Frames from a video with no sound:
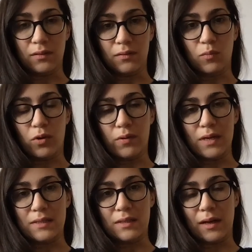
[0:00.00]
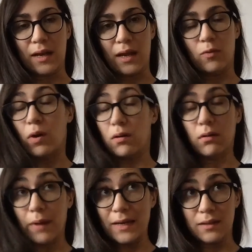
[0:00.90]
more recently,
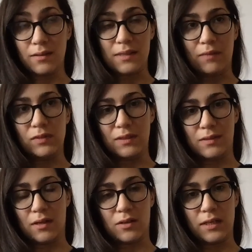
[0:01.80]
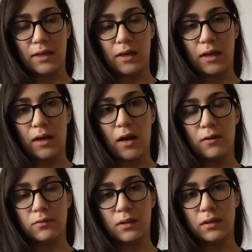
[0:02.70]
already in the 70s, actually, in
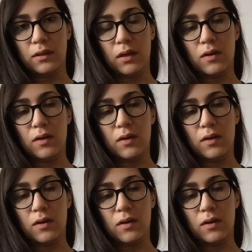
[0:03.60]
Nicaragua.